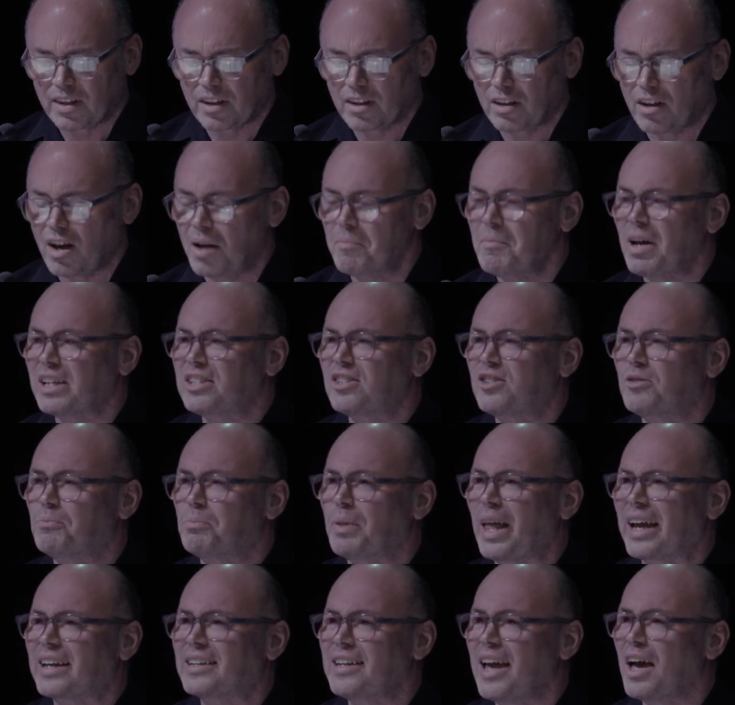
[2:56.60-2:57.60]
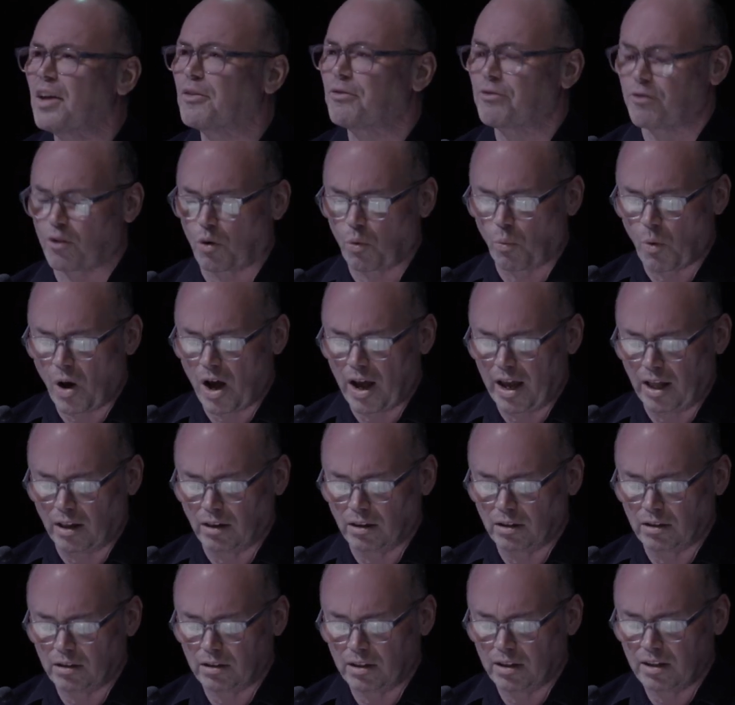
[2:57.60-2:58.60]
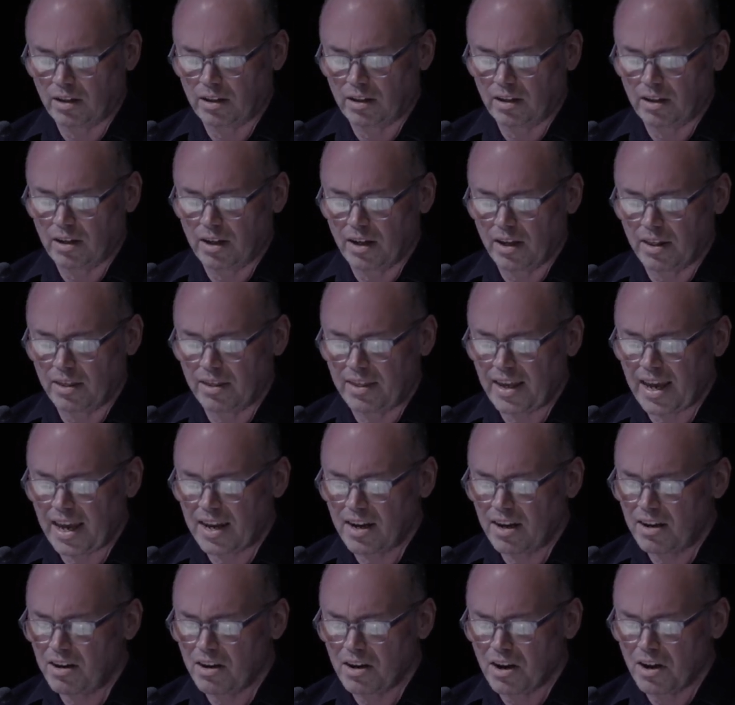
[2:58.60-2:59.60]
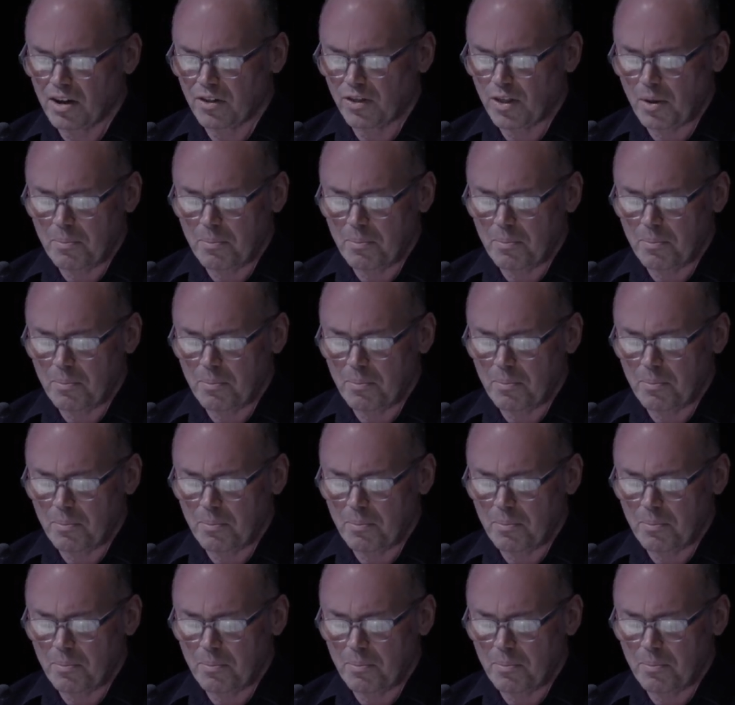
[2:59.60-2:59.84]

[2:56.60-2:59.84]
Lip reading: I must have blacked out for a while. Then the